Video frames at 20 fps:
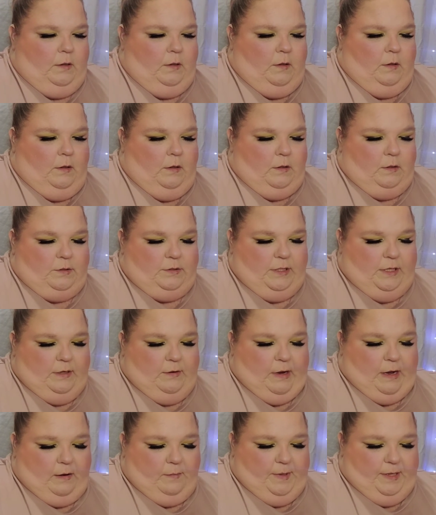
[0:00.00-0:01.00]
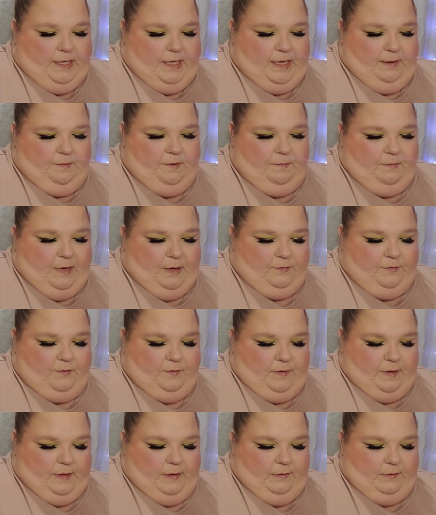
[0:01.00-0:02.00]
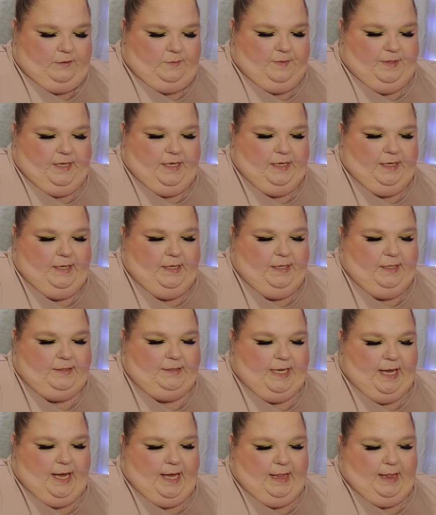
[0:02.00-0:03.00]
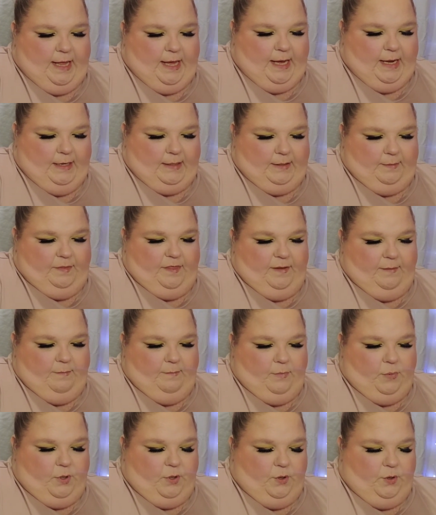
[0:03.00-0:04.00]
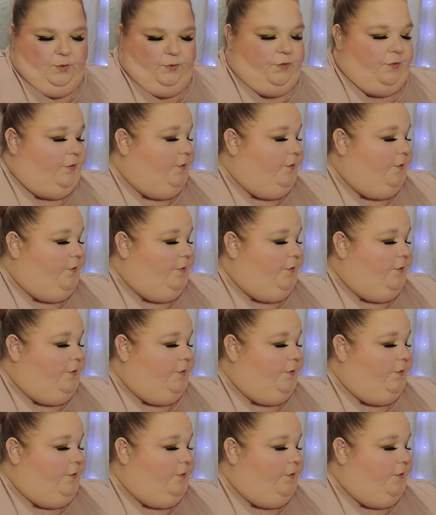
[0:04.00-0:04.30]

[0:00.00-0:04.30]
So I'll be keeping both of those because I like them both.